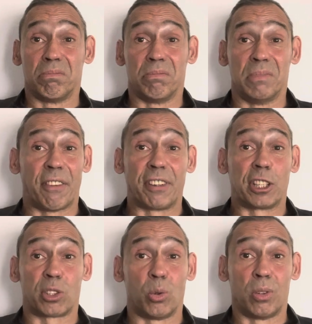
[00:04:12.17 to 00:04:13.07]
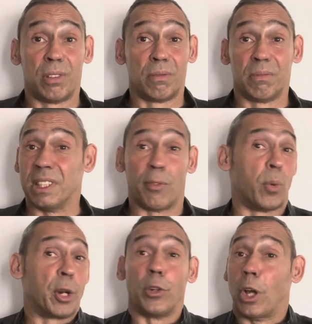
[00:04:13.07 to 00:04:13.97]
Nothing at all. Never
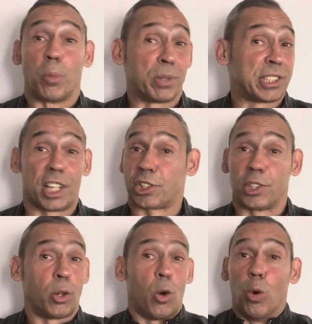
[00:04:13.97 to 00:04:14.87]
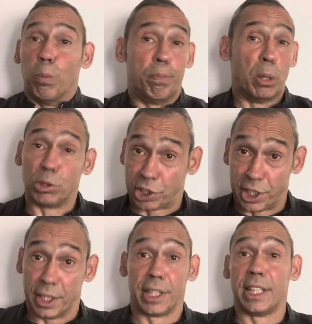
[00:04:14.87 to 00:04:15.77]
went on no protection. All
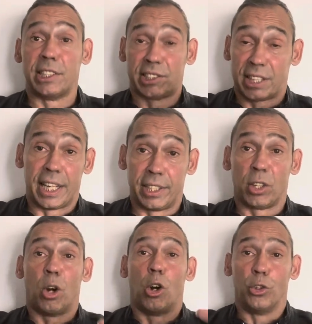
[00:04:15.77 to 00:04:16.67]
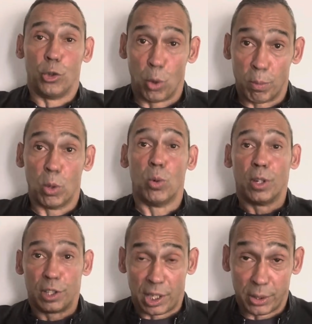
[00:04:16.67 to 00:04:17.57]
bullshit. He stayed on normal
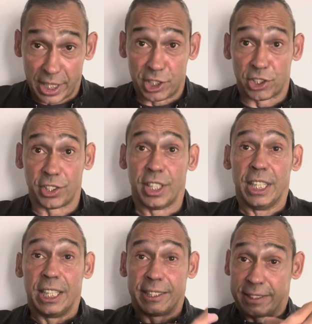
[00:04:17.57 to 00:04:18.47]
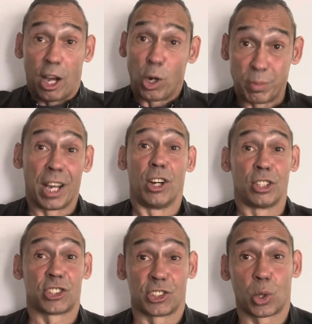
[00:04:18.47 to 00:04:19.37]
location. I hope that
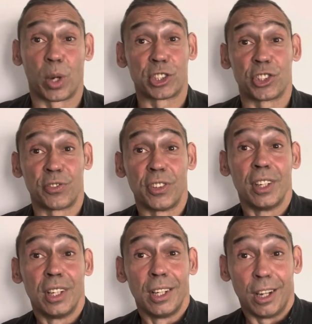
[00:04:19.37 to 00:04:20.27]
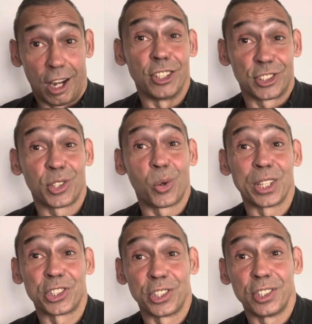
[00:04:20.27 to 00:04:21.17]
answers the question answer the
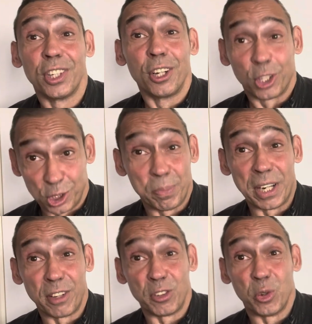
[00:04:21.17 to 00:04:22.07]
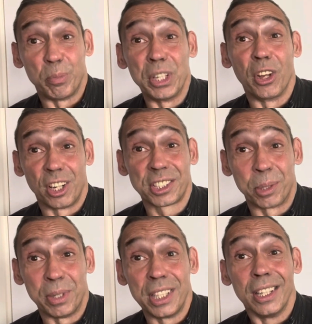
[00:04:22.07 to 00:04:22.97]
questions because many of you have been asking
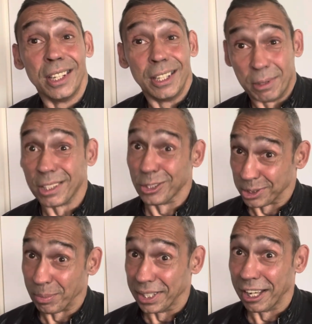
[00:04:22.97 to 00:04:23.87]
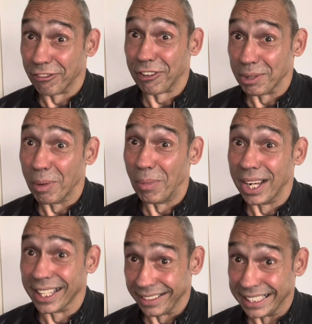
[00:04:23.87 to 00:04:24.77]
me because like, I'm in that frame of
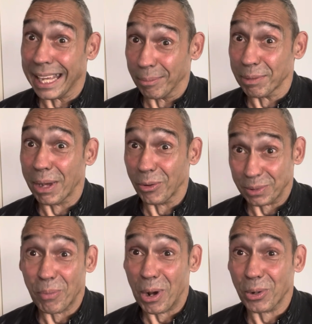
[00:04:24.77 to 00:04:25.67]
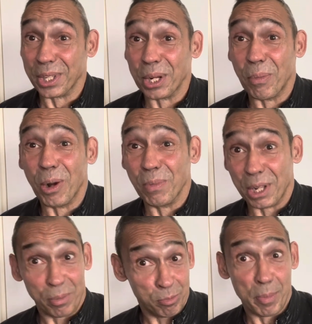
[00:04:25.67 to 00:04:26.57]
mind, being having the mode at the moment.
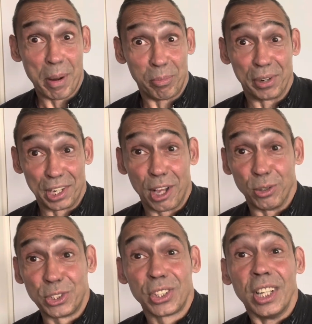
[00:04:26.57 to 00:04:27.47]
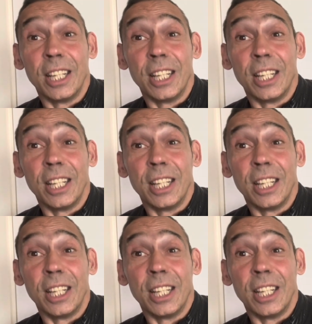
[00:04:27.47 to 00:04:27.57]
I'm remembering loads.